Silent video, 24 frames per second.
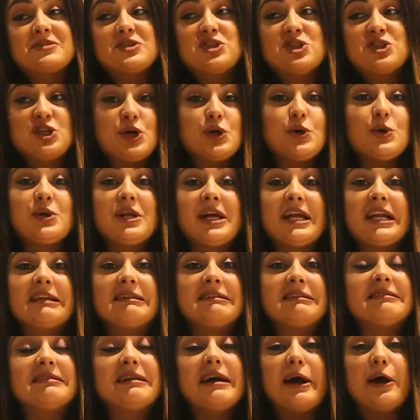soon,
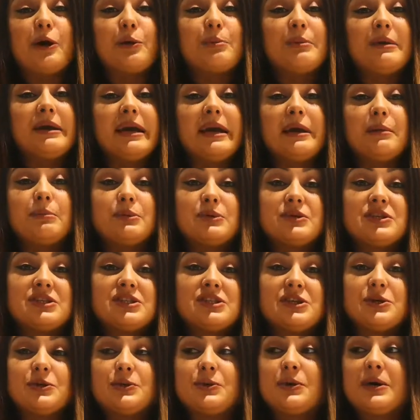and I'll be able
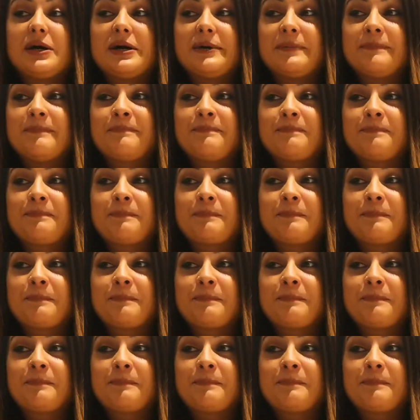to